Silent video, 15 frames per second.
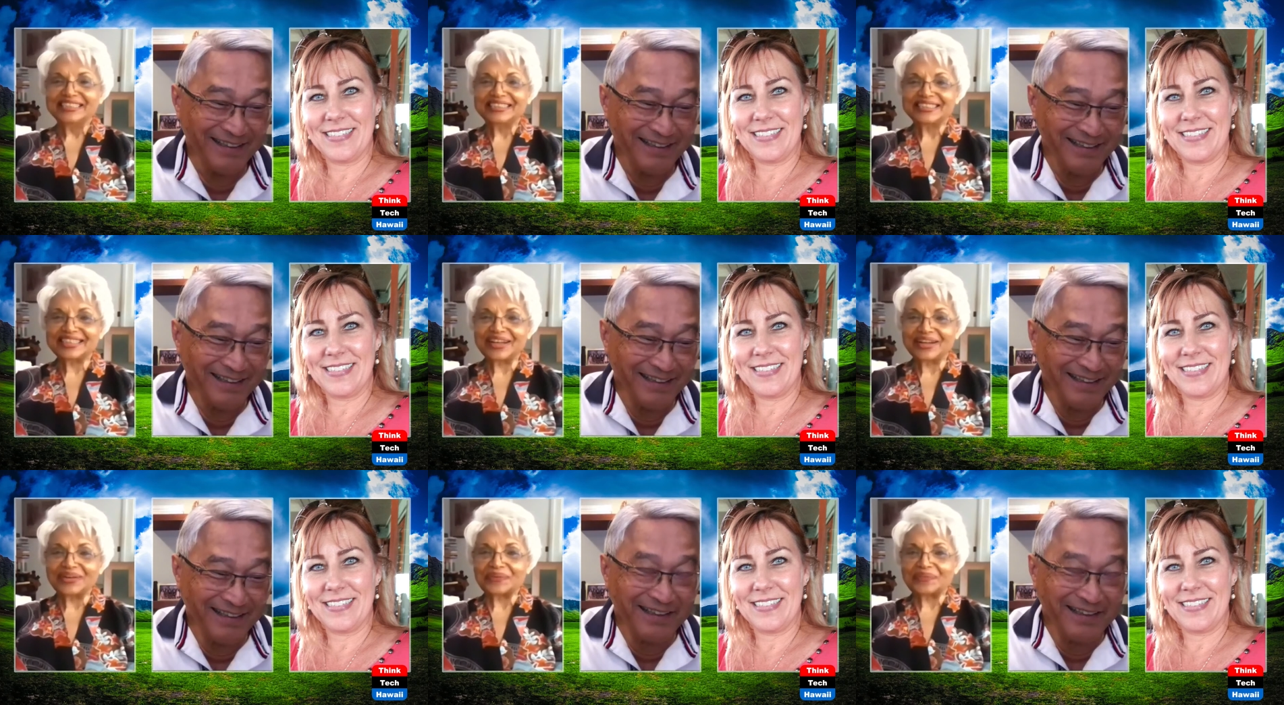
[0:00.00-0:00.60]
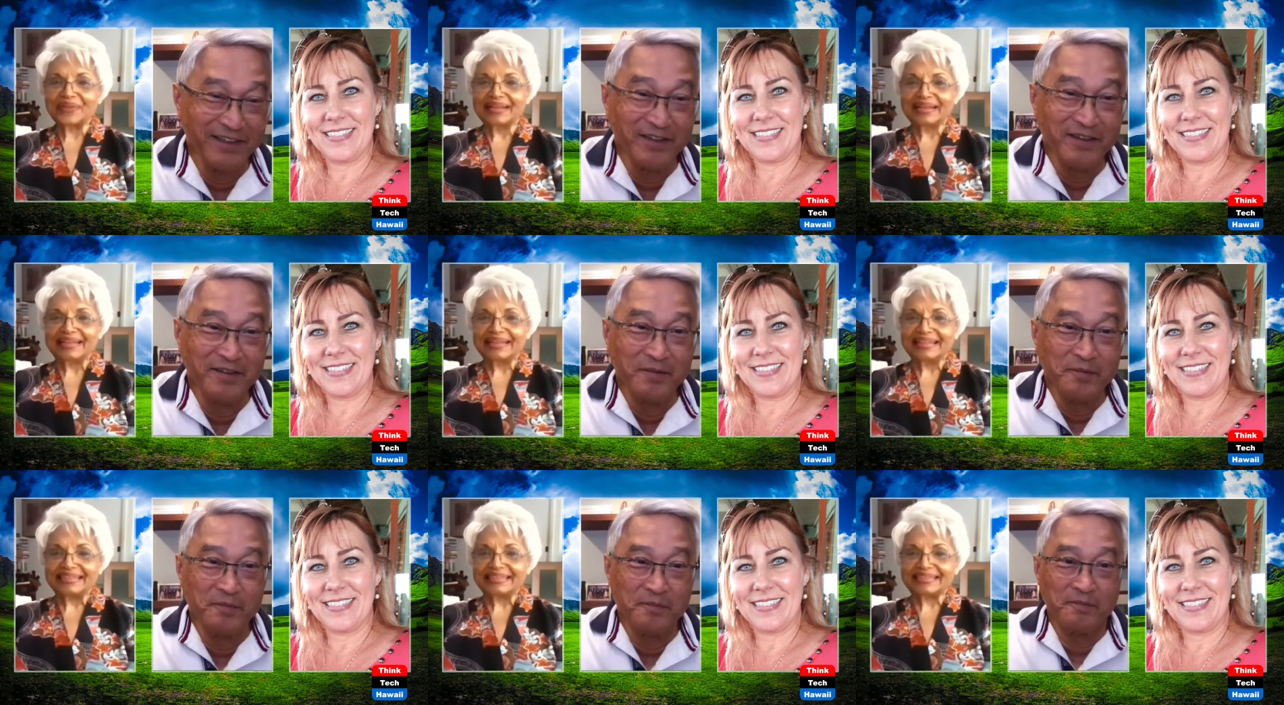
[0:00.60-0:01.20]
Speaker 1: So
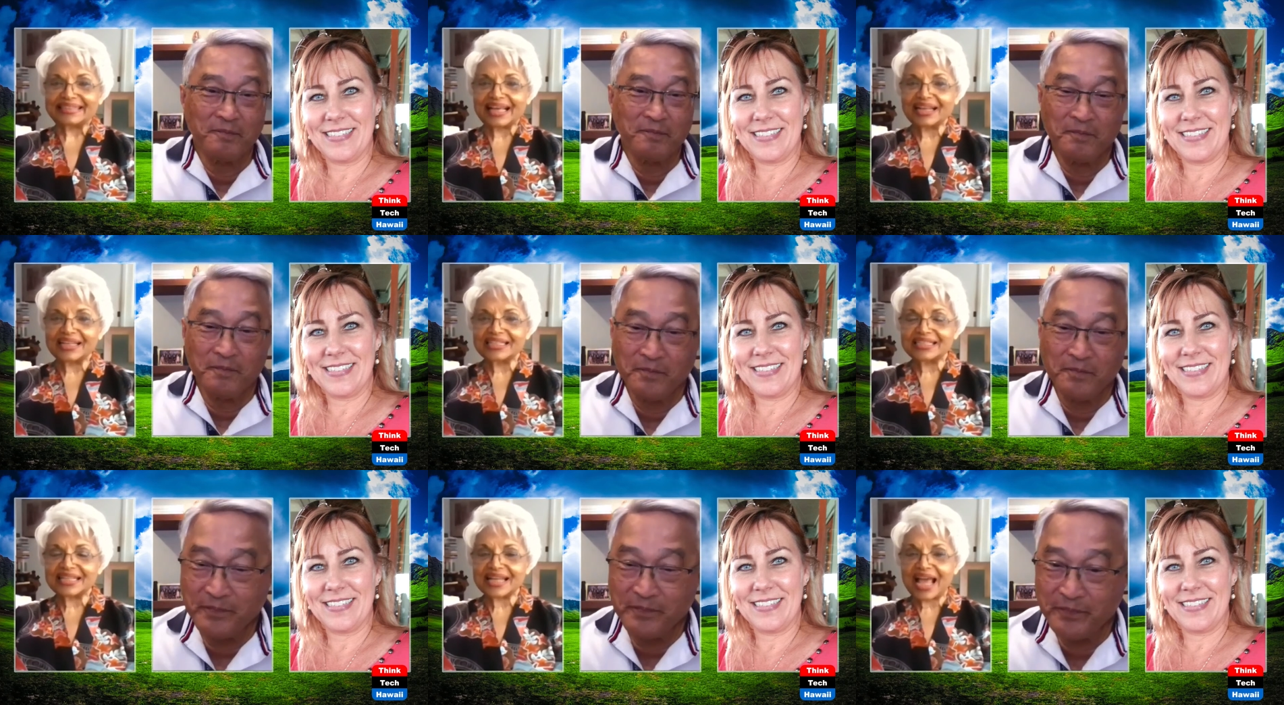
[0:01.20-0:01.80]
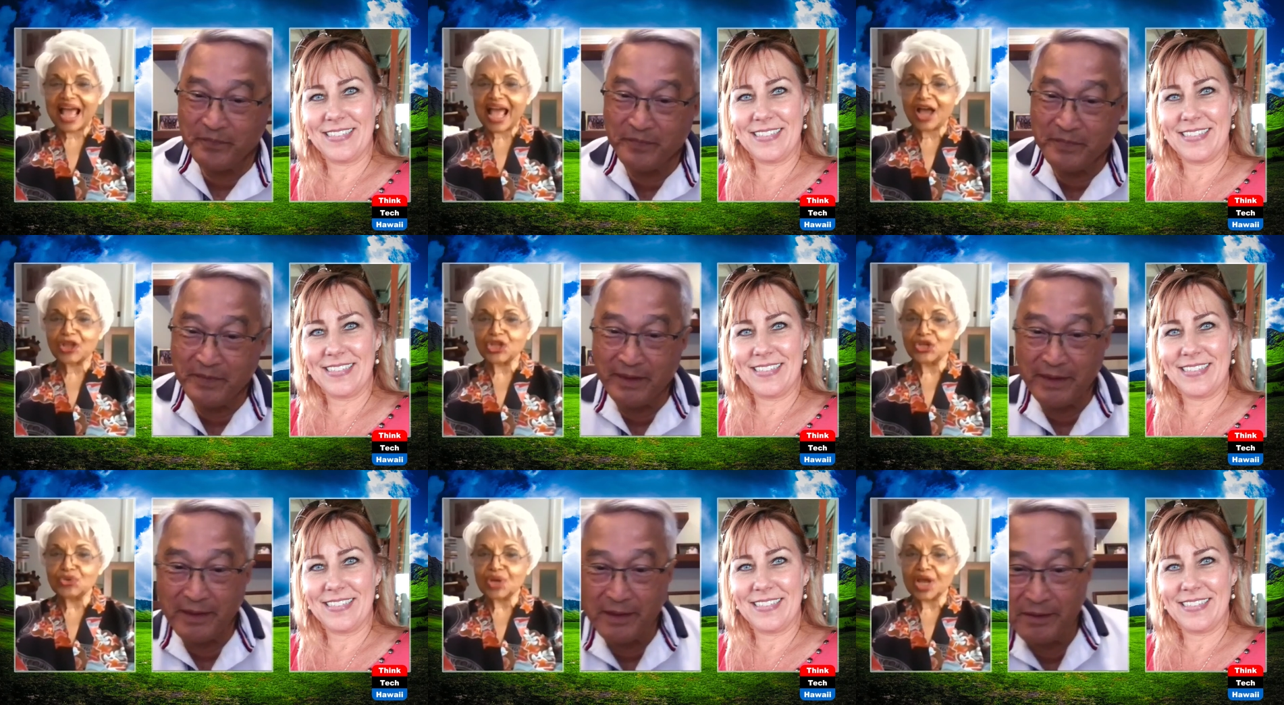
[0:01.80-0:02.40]
tell us how
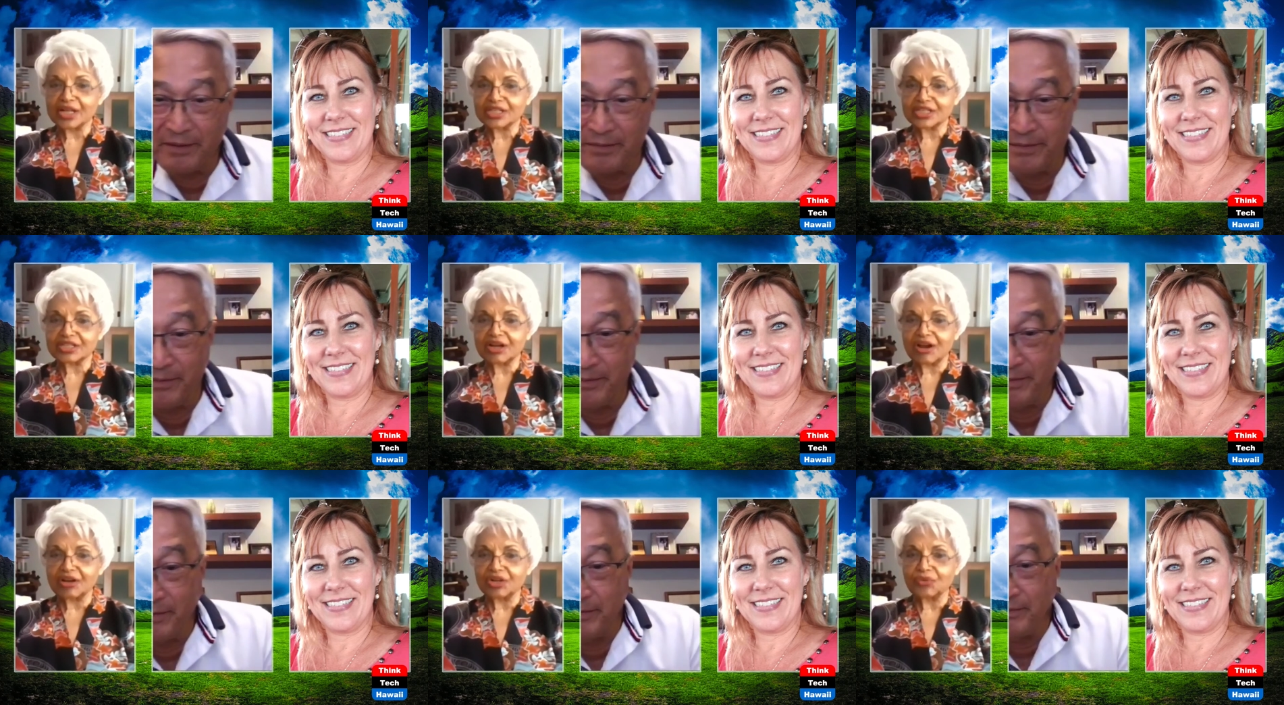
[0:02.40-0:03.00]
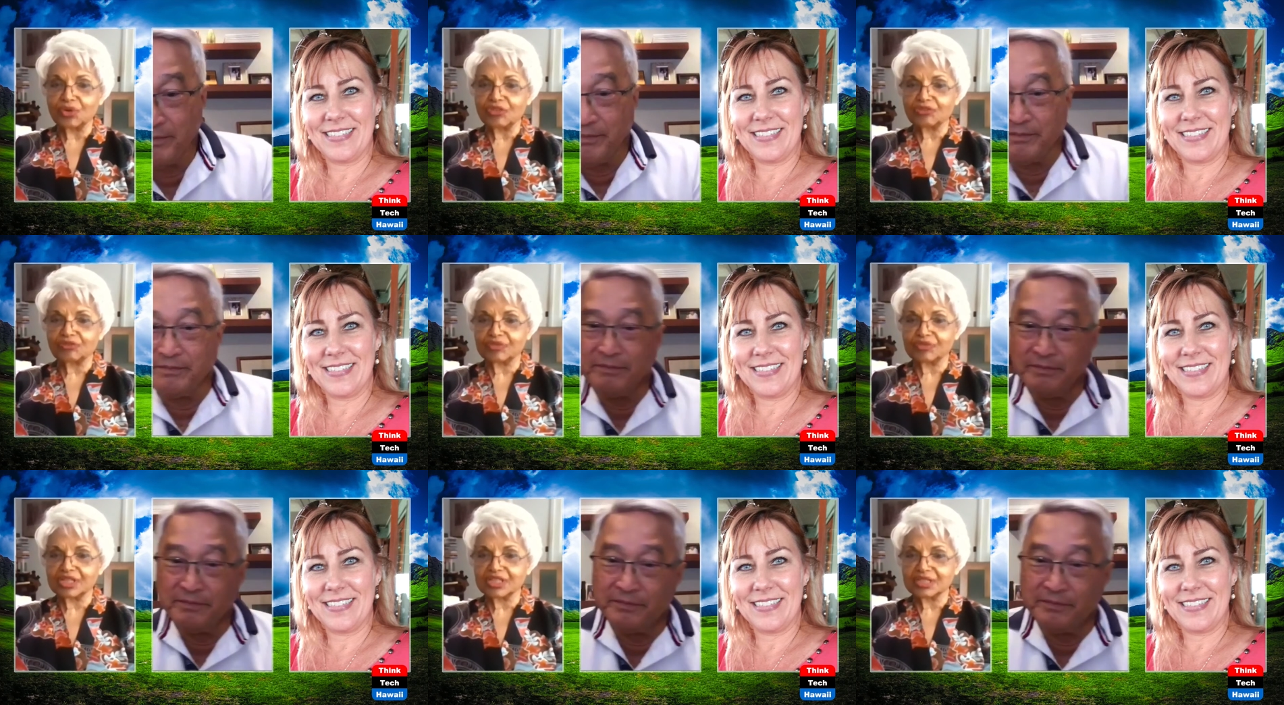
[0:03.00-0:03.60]
you got started with
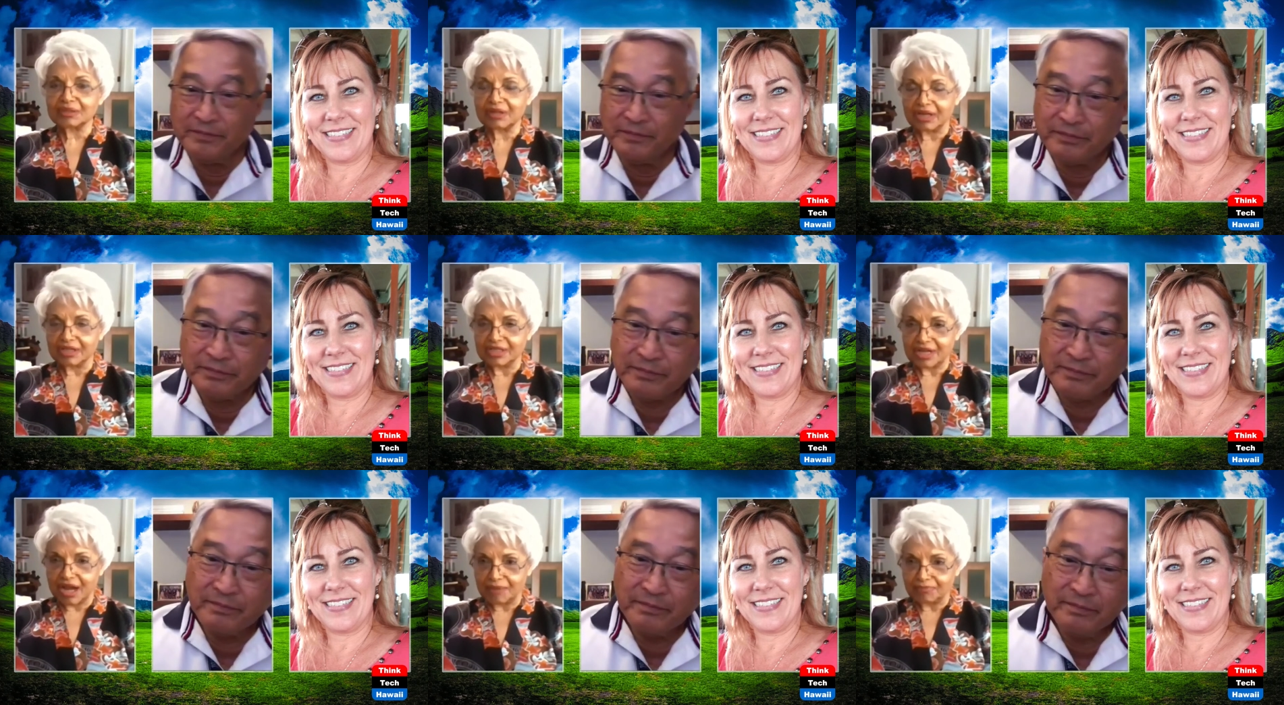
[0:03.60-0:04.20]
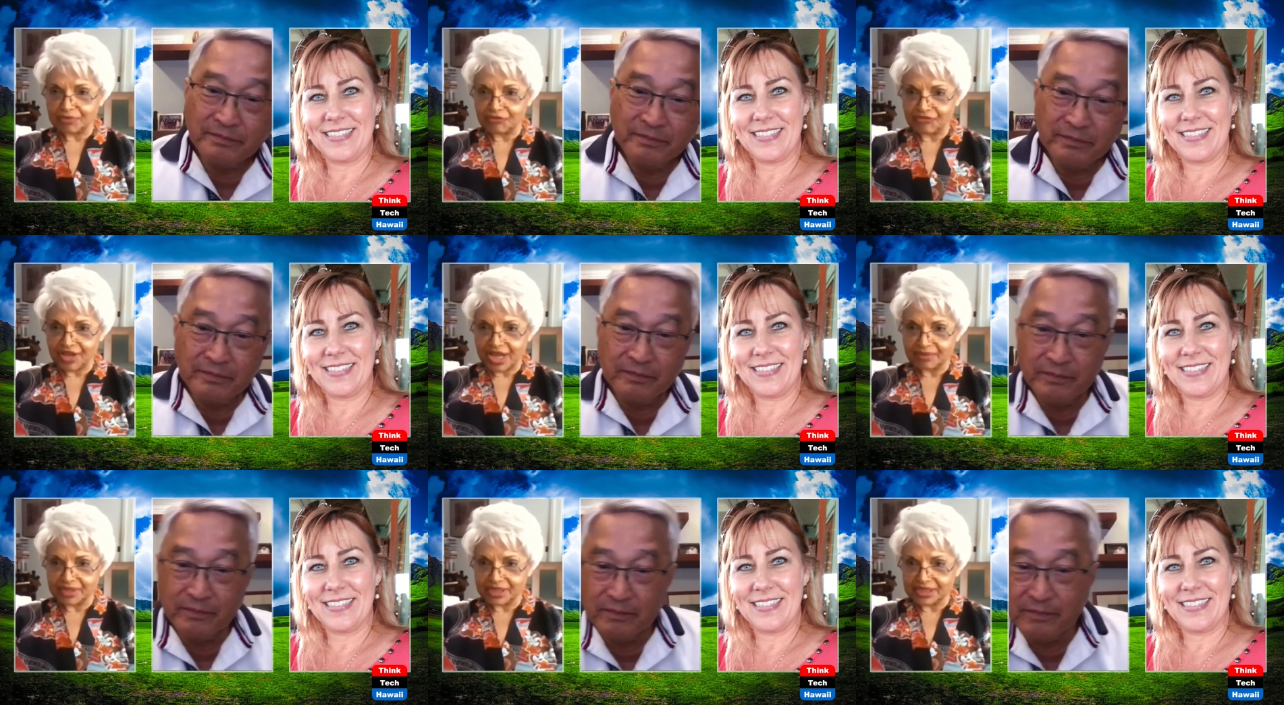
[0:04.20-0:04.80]
this Adopt a
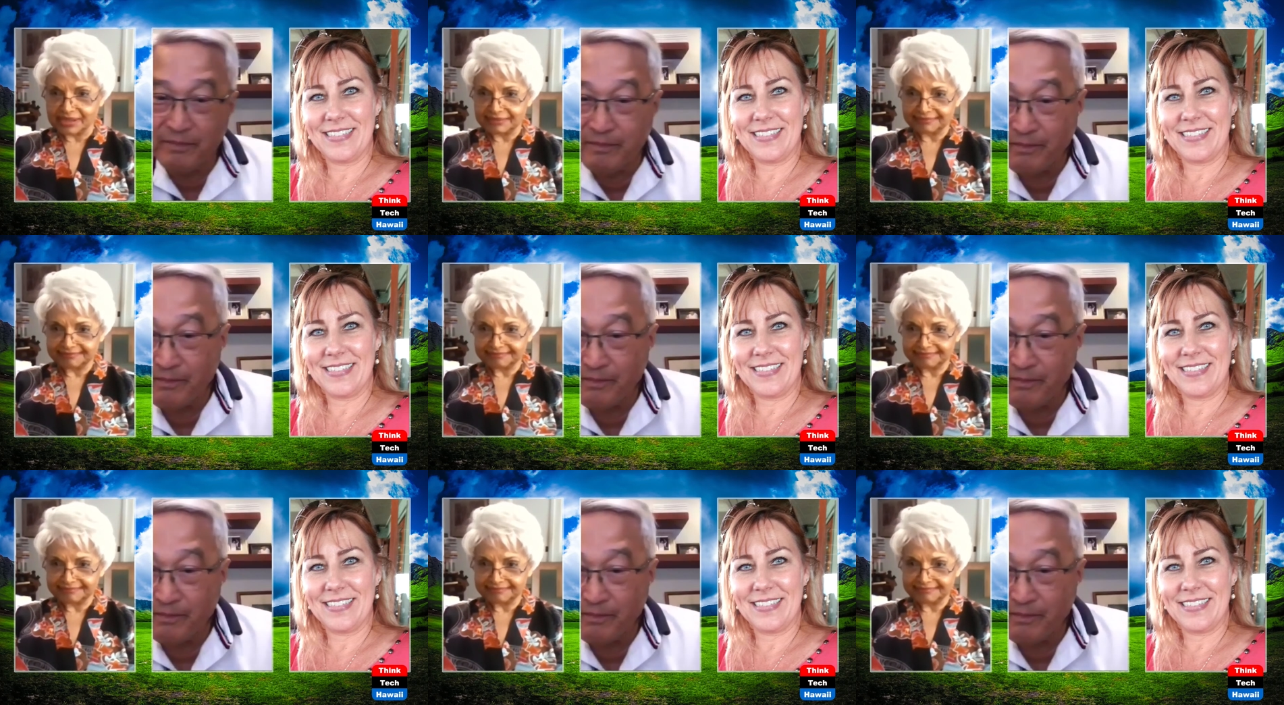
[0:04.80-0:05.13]
Family.